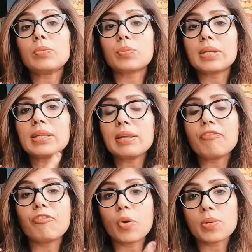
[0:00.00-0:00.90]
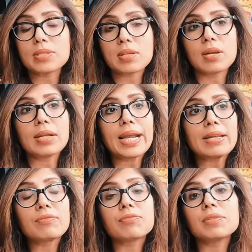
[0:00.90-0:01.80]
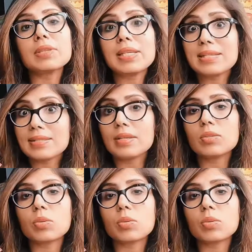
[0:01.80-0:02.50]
really focus on kind of releasing